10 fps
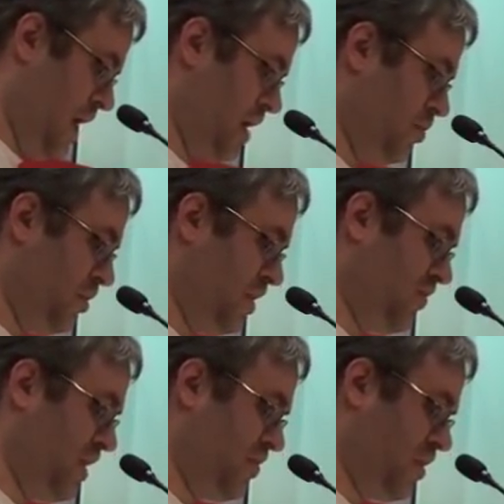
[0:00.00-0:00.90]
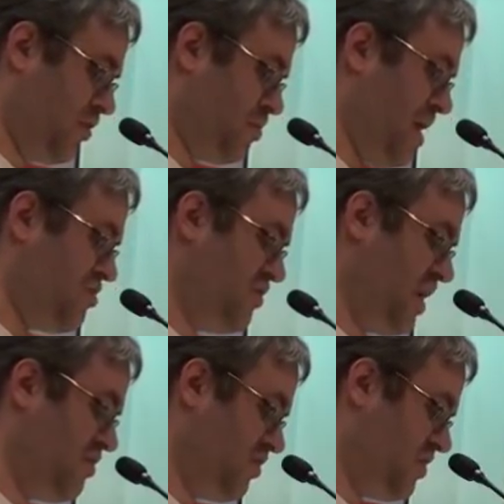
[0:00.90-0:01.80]
And he believed that the expansion of
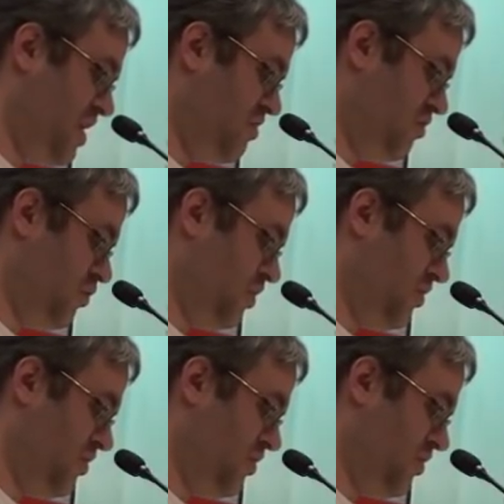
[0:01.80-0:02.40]
education